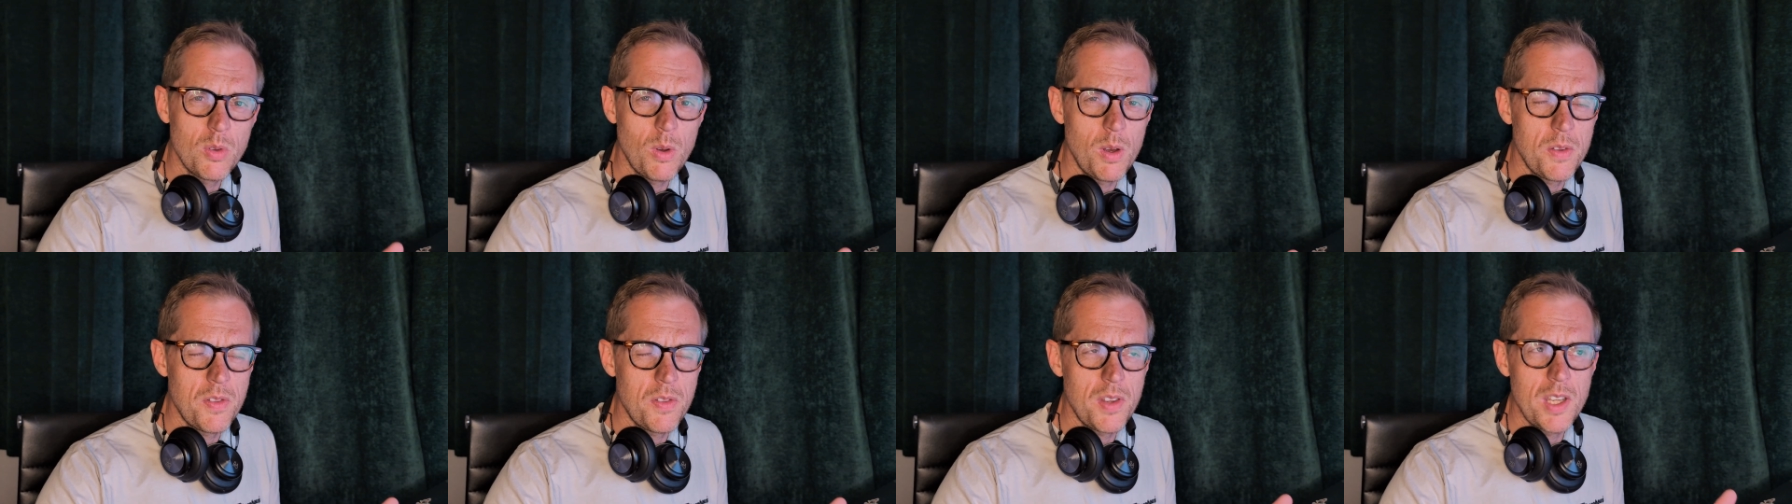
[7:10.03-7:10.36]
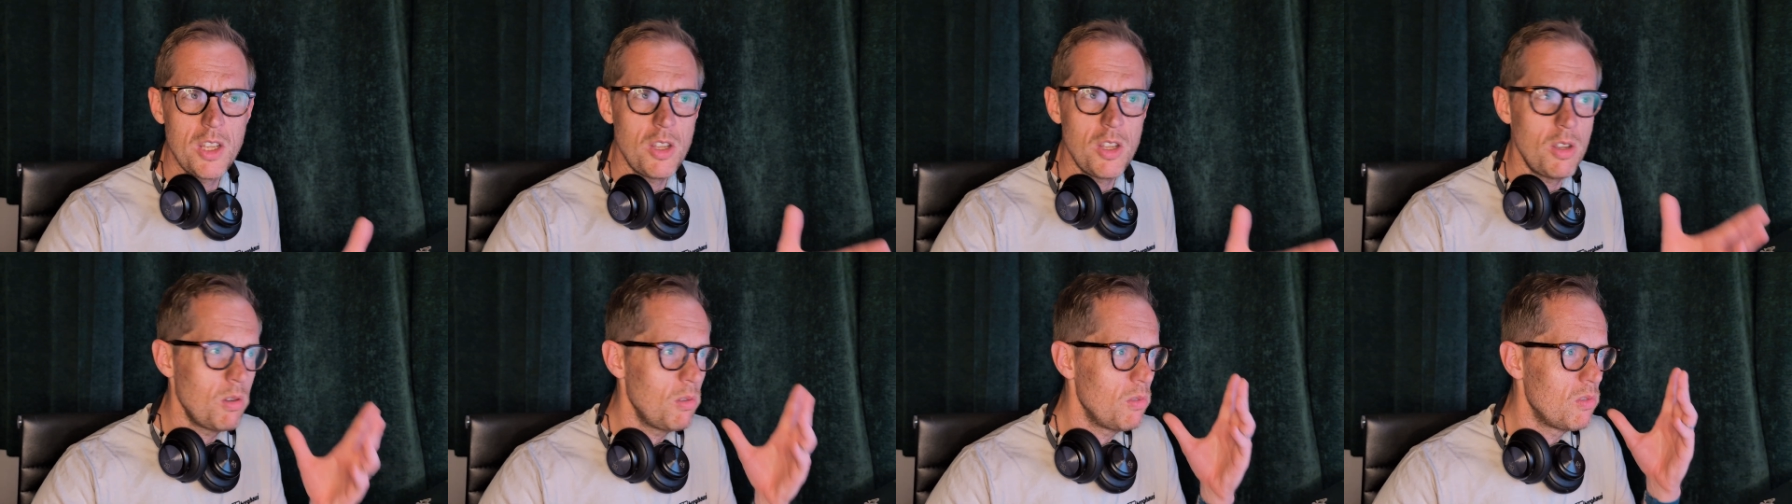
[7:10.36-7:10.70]
I think
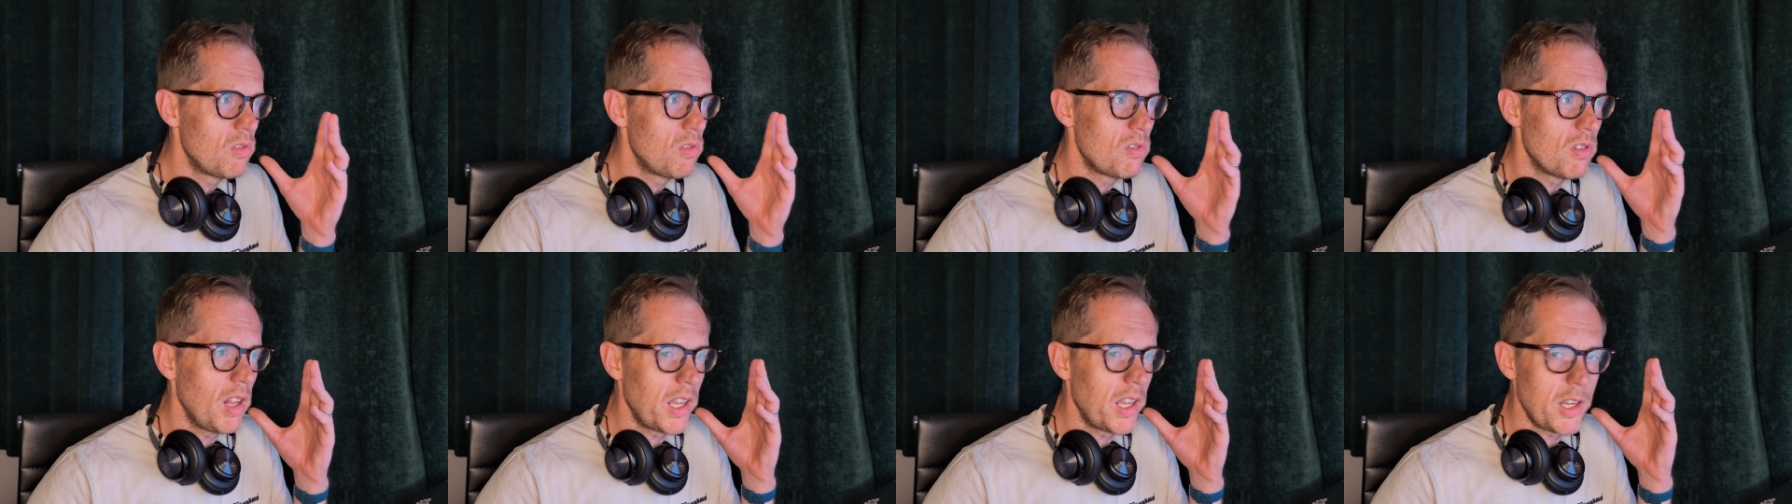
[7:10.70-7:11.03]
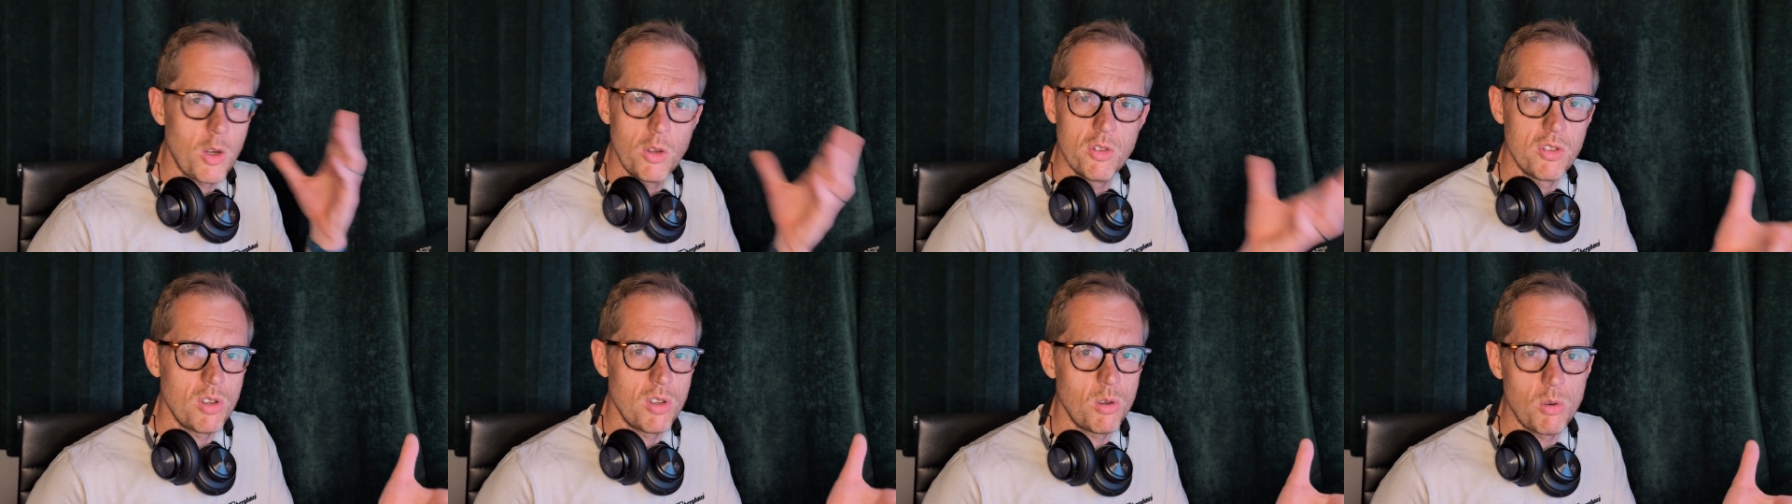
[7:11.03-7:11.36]
use like
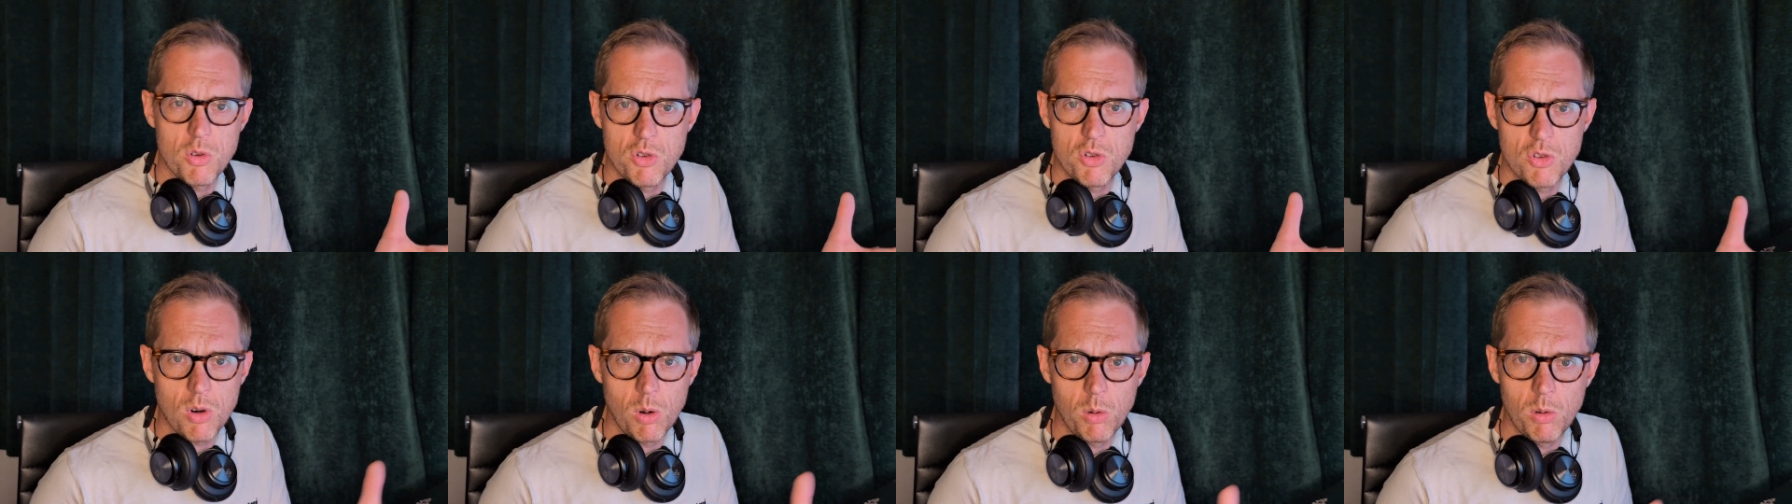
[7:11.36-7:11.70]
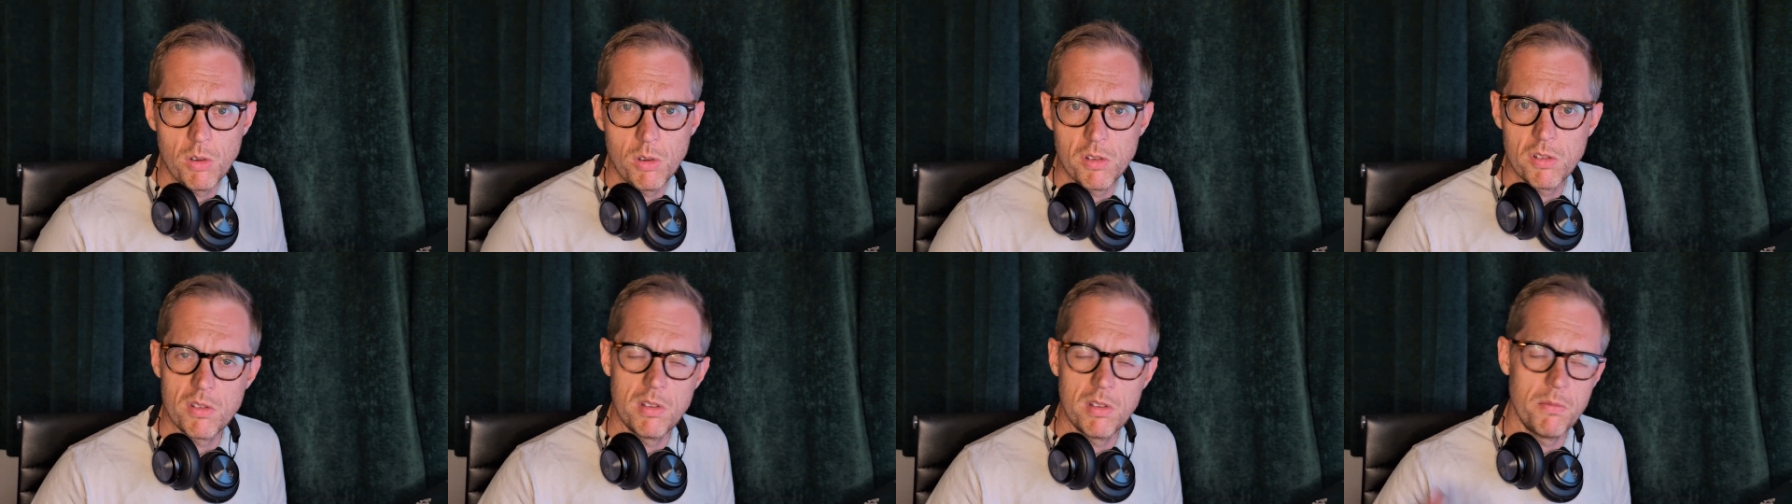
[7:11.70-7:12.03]
console
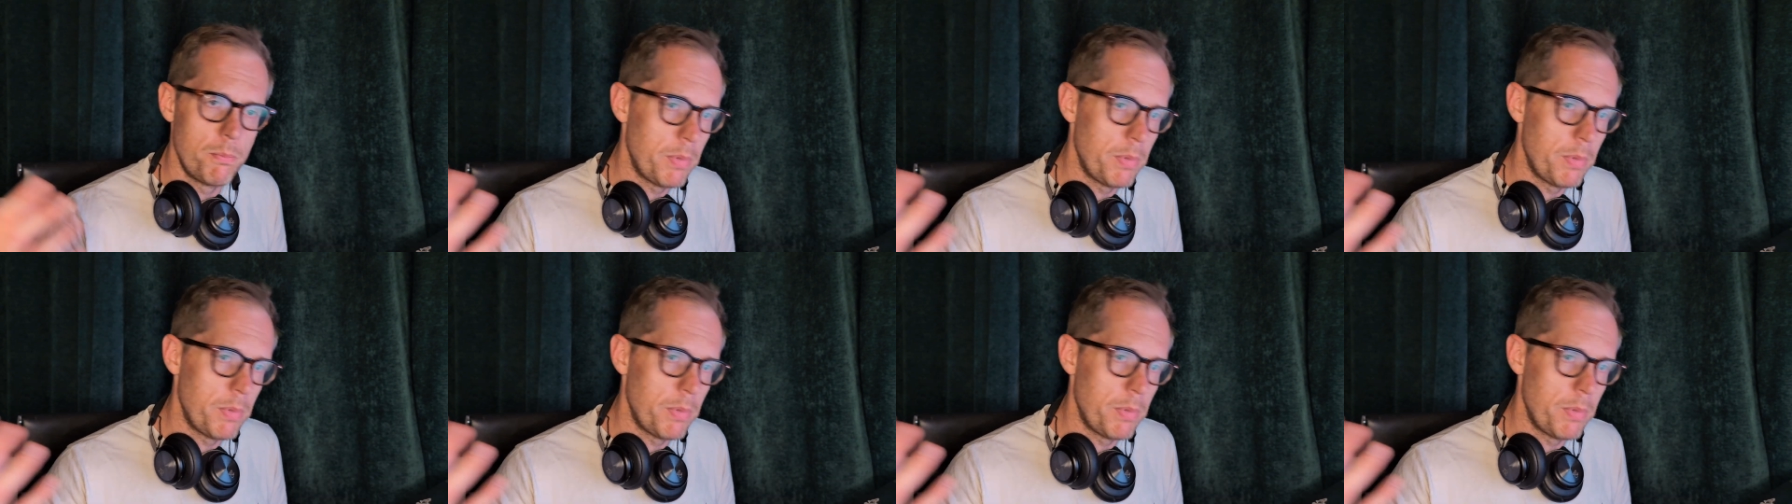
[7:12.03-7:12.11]
controllers,